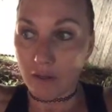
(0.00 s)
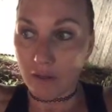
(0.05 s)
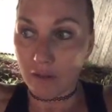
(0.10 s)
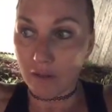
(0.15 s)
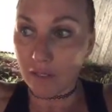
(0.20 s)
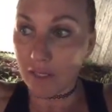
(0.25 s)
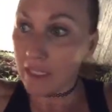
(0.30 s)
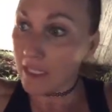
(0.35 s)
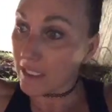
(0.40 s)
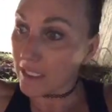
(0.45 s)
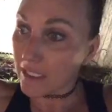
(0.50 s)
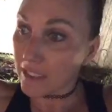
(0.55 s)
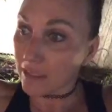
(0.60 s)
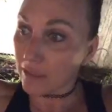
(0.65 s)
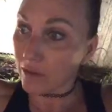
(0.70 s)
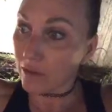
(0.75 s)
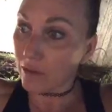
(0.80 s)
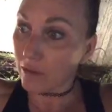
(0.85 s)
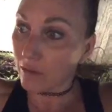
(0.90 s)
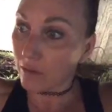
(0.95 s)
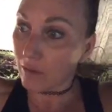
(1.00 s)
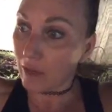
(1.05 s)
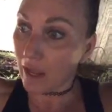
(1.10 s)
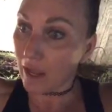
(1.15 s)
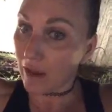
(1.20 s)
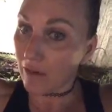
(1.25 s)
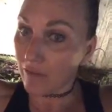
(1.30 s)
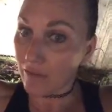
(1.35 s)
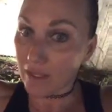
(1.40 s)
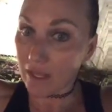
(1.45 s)
look into
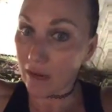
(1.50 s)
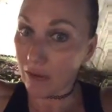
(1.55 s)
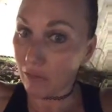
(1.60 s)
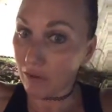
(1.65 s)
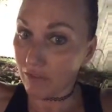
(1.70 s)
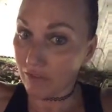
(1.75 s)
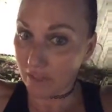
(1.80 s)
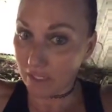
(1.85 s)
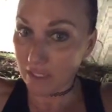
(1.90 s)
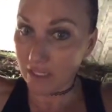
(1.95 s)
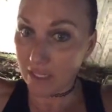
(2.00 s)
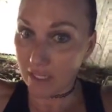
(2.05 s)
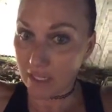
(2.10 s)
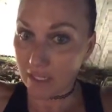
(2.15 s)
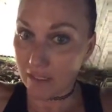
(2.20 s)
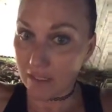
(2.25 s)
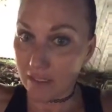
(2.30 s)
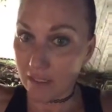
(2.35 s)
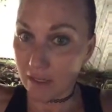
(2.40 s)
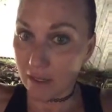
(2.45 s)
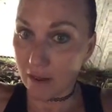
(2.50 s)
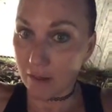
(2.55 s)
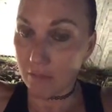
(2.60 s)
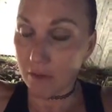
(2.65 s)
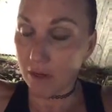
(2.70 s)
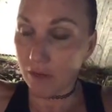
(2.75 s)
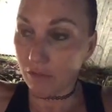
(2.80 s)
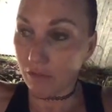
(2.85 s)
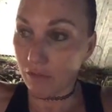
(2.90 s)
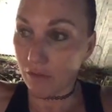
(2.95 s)
having that revisited. I
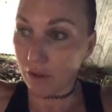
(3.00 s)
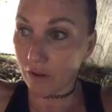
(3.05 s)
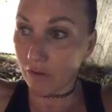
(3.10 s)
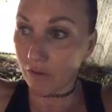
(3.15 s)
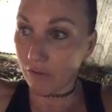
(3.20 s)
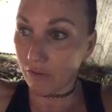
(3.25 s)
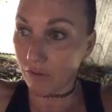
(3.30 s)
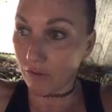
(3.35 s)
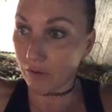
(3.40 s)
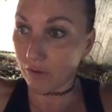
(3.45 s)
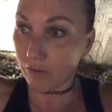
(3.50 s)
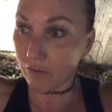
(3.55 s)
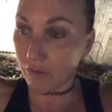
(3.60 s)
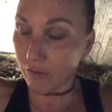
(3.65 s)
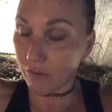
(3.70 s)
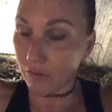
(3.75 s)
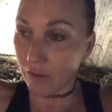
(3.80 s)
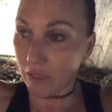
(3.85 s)
mean, if